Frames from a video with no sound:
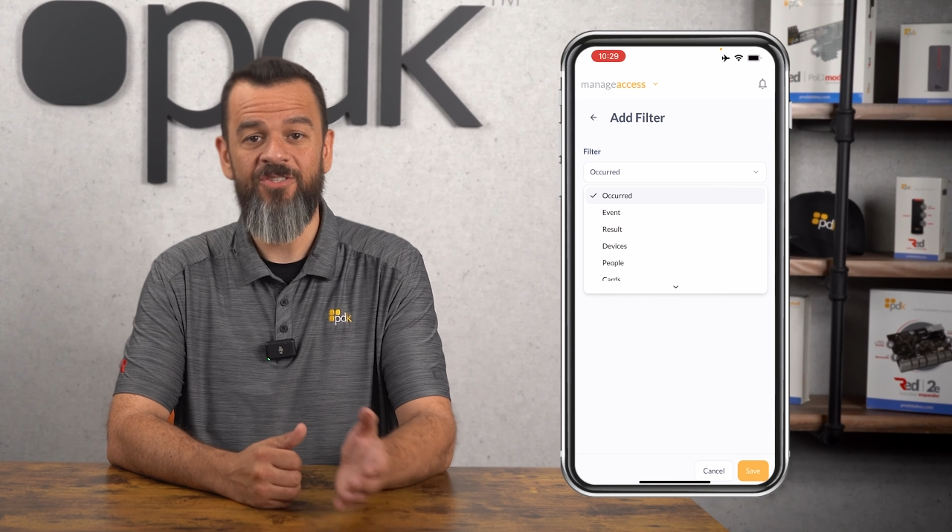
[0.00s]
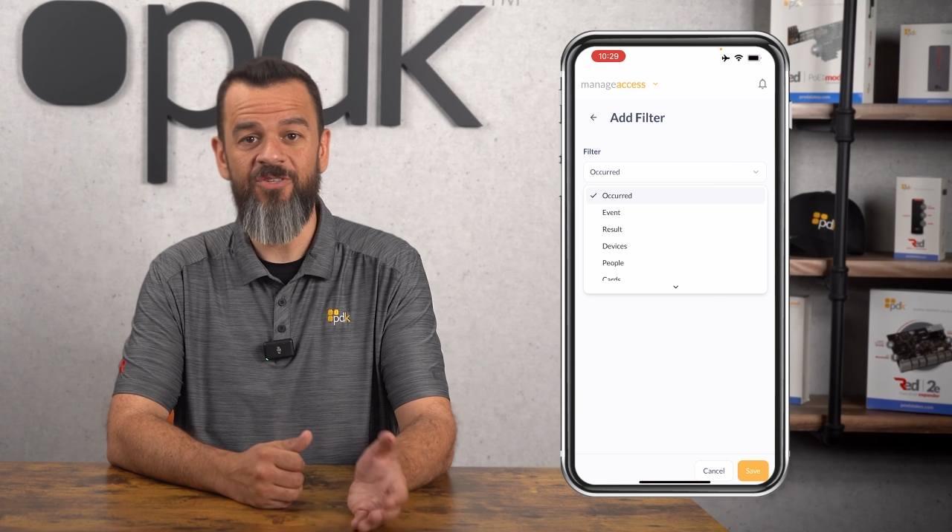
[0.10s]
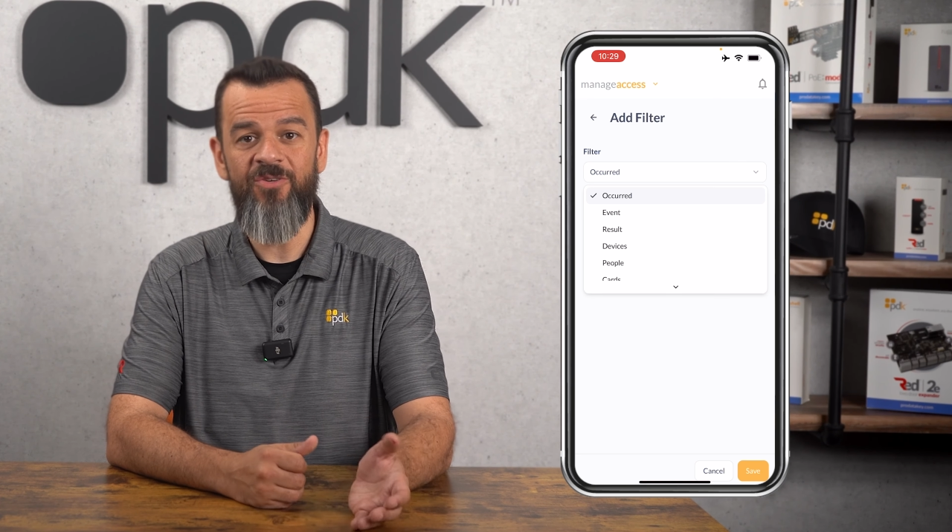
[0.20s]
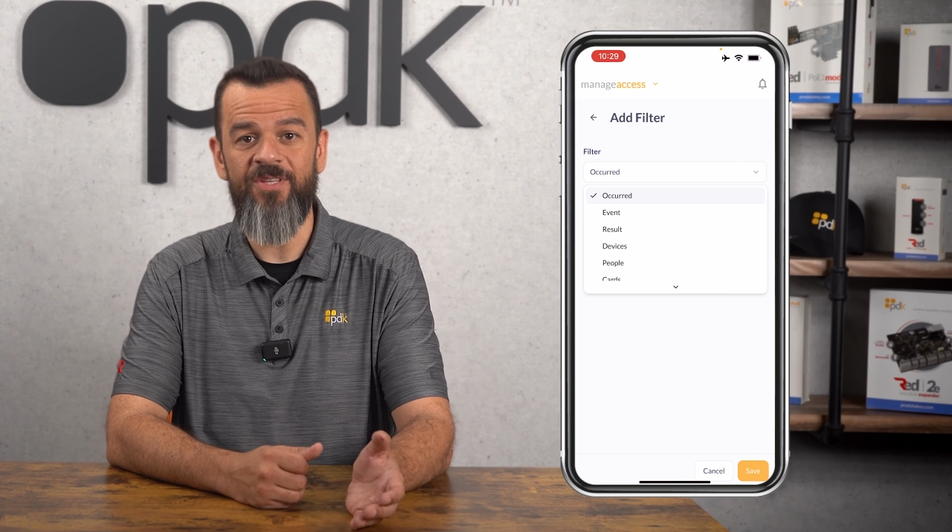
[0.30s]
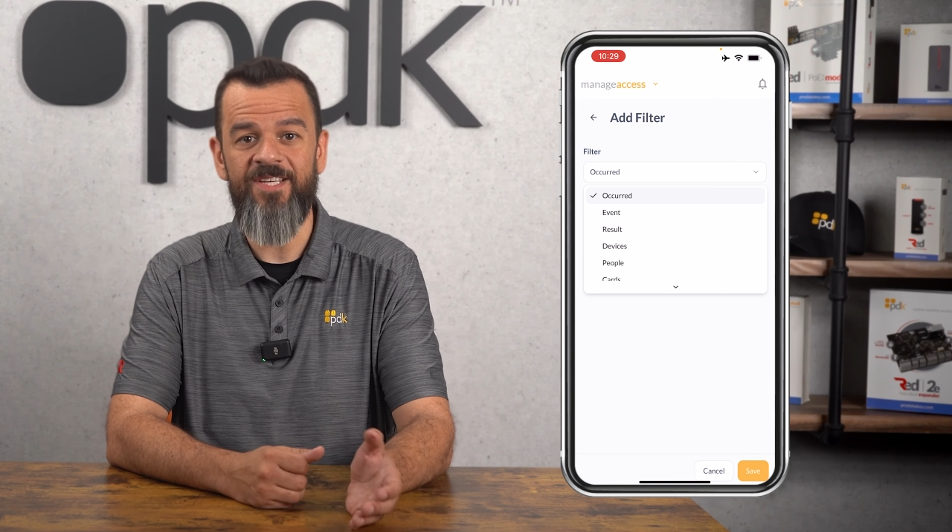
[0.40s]
To
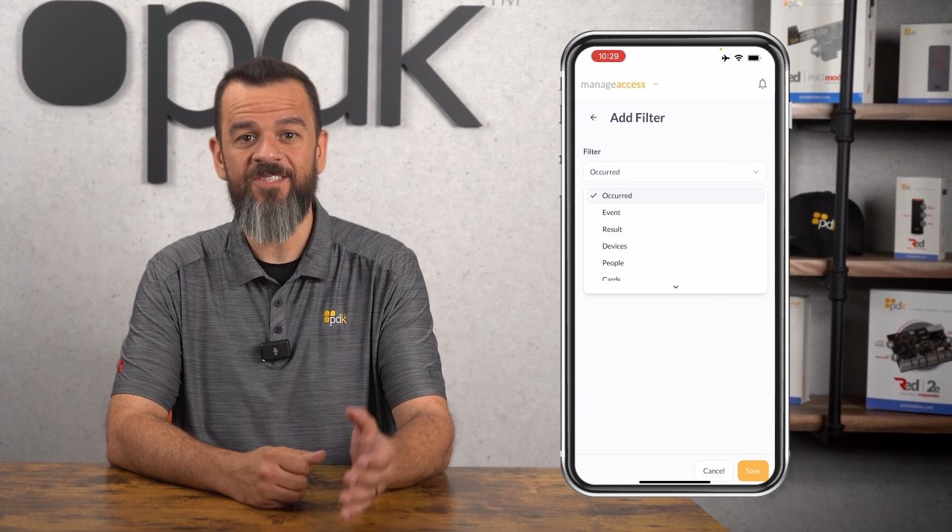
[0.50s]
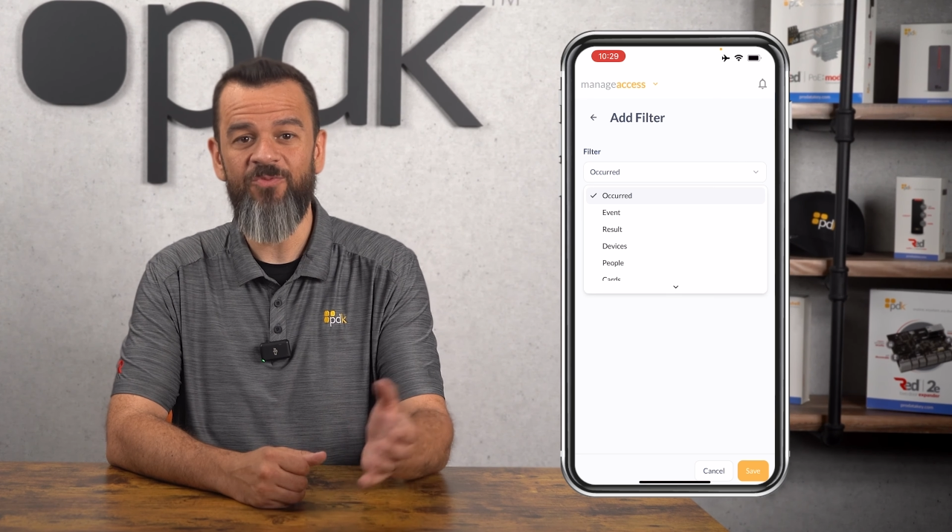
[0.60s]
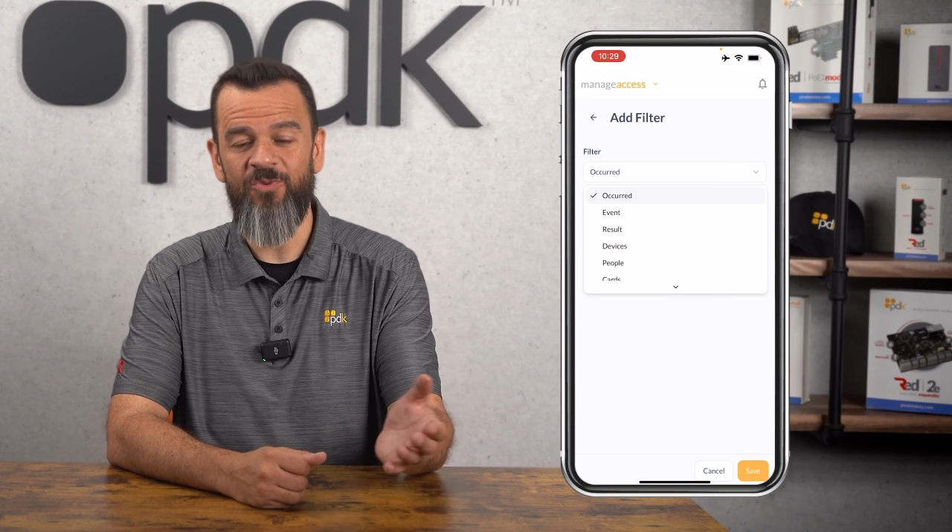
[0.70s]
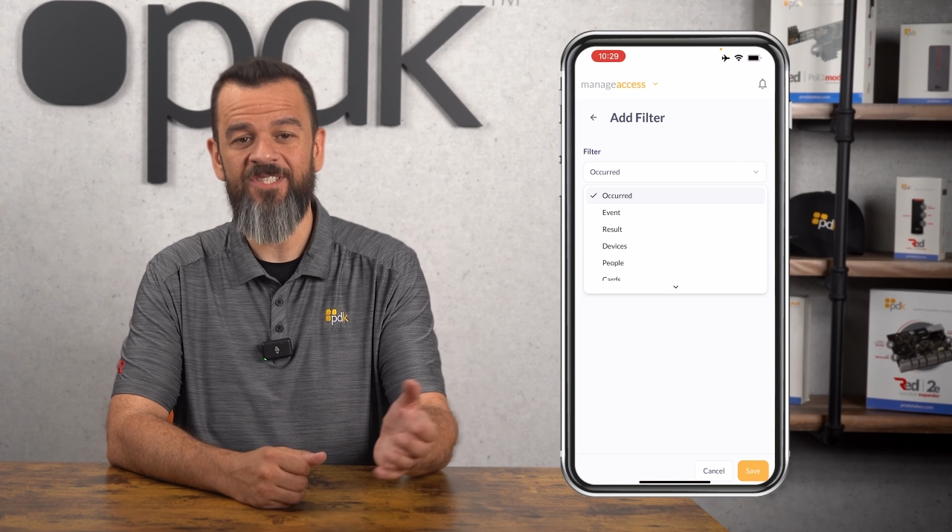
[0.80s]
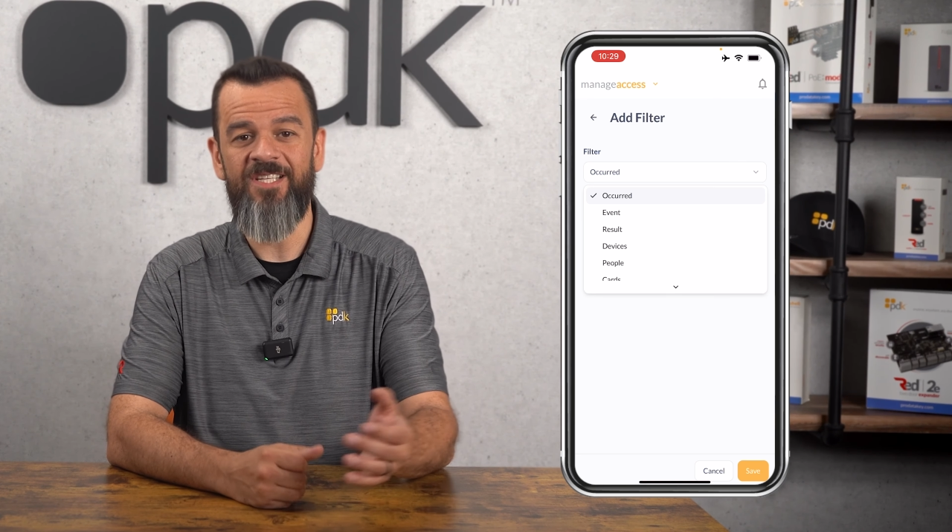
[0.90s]
do
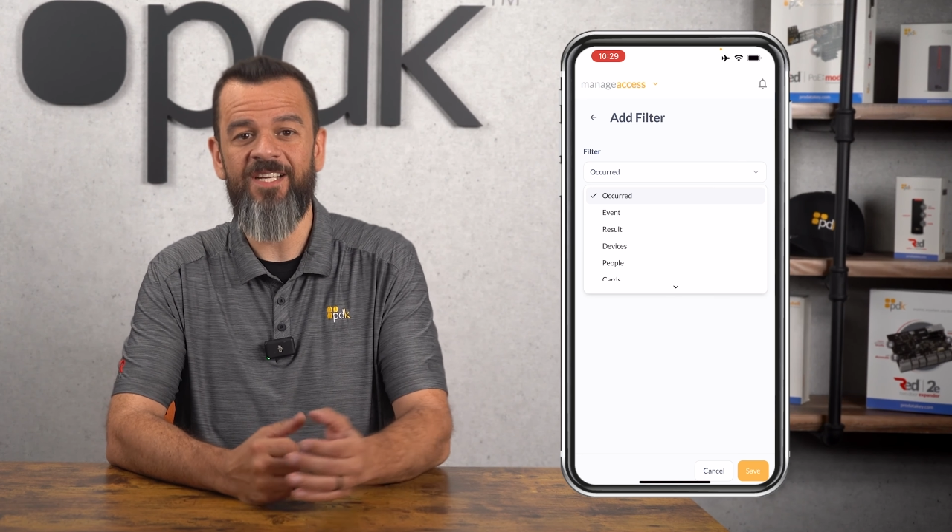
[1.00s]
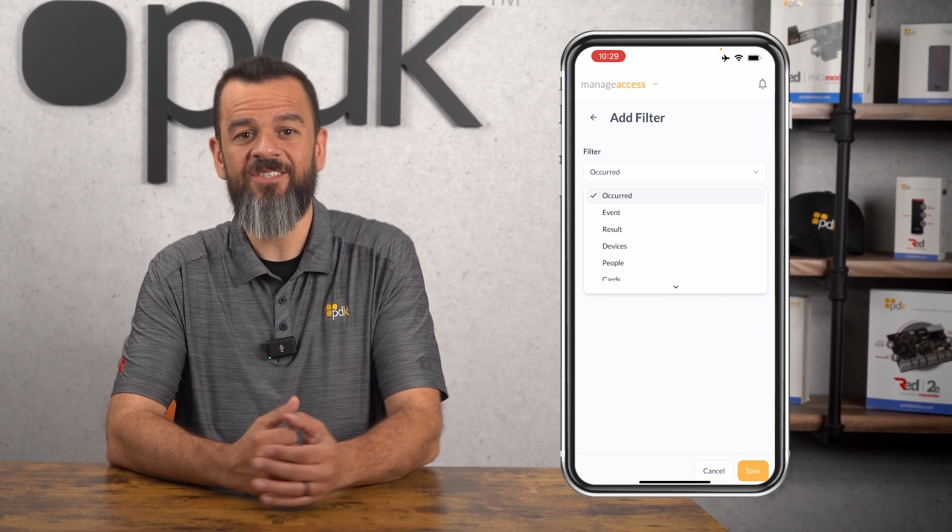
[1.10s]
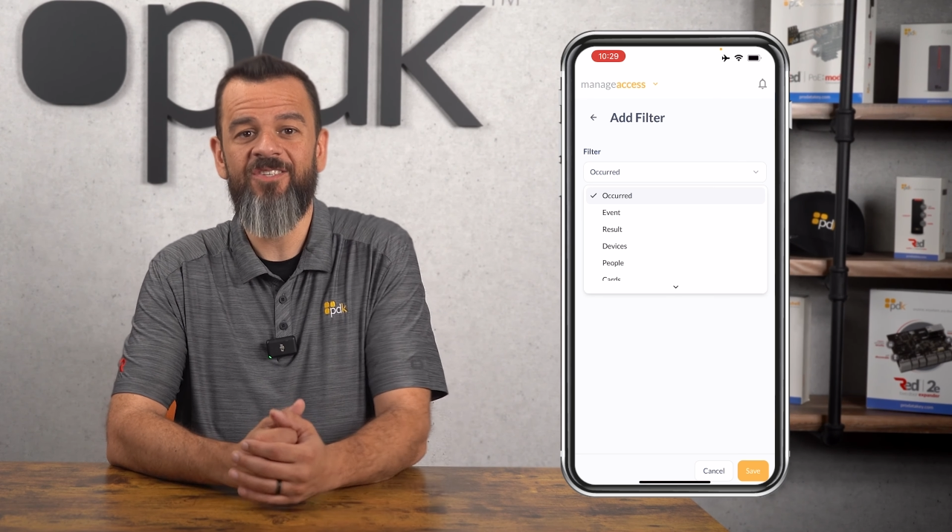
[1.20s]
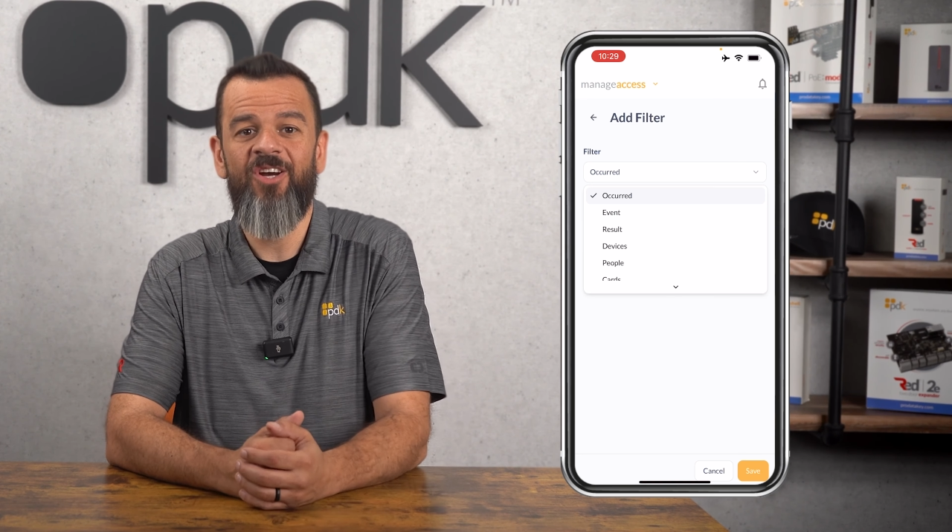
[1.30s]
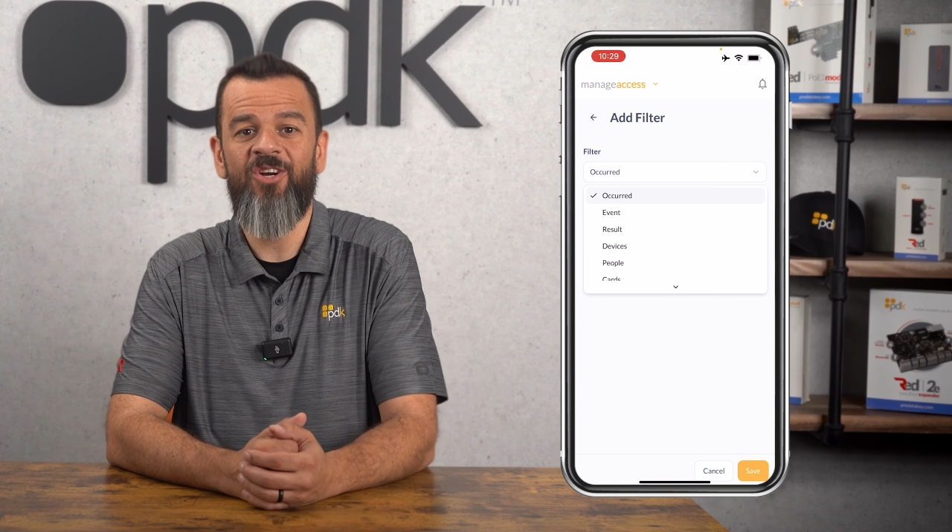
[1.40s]
this, we'll
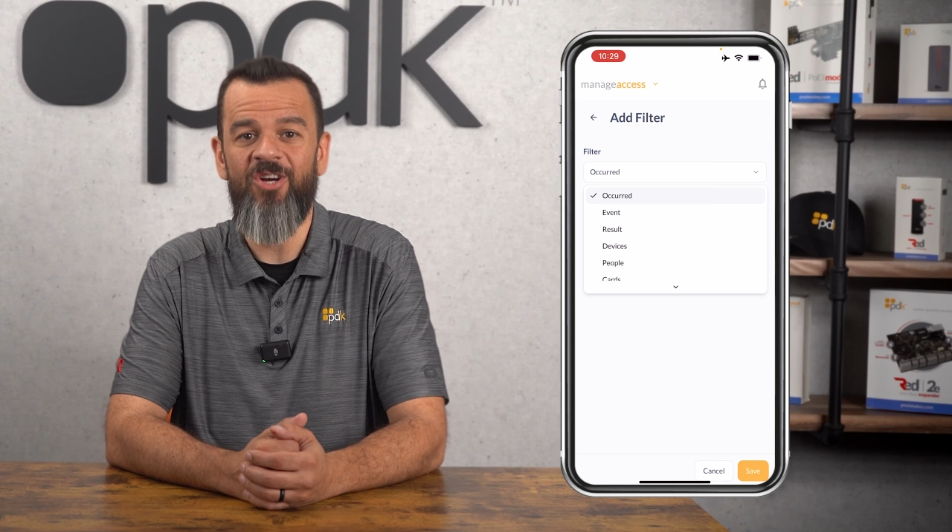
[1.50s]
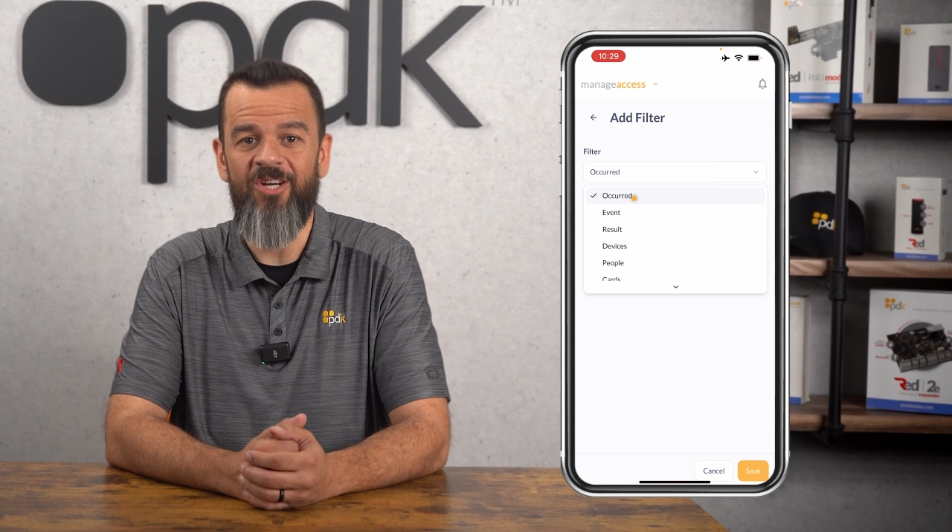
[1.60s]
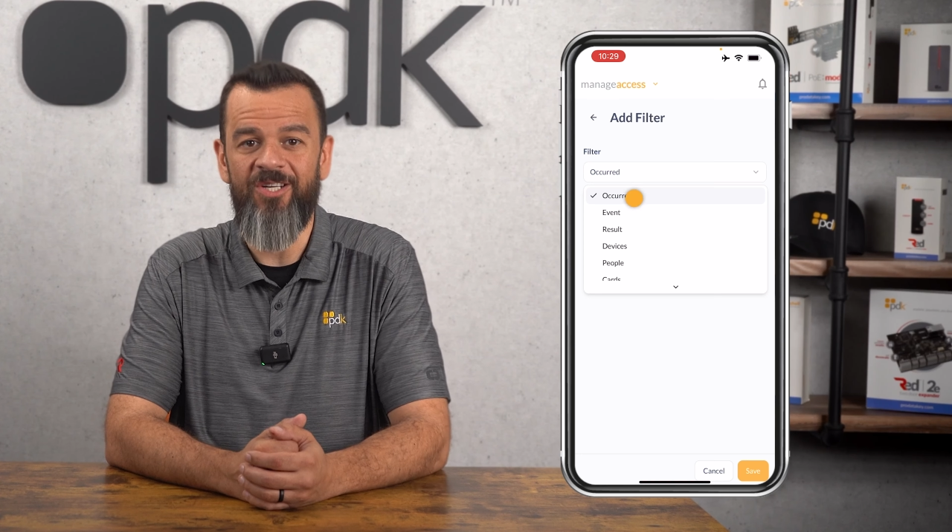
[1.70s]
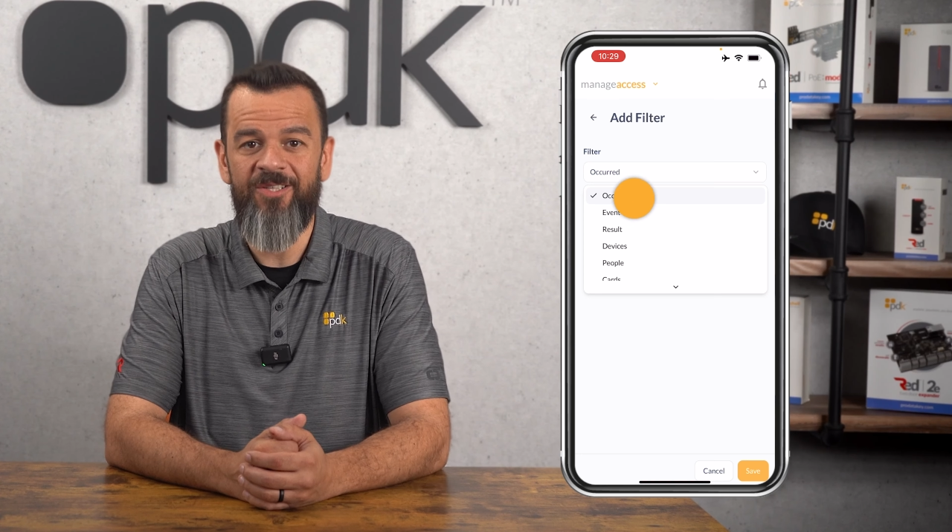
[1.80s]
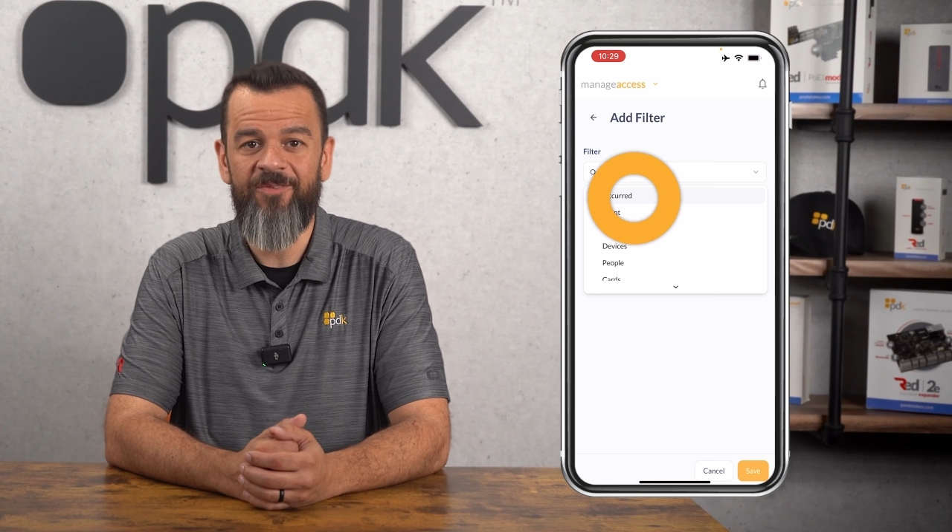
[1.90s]
select
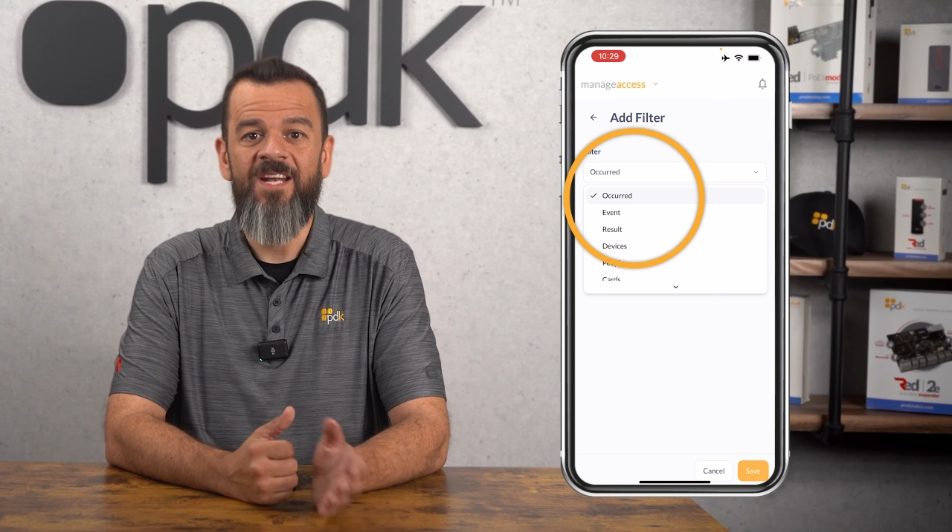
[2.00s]
Occurred.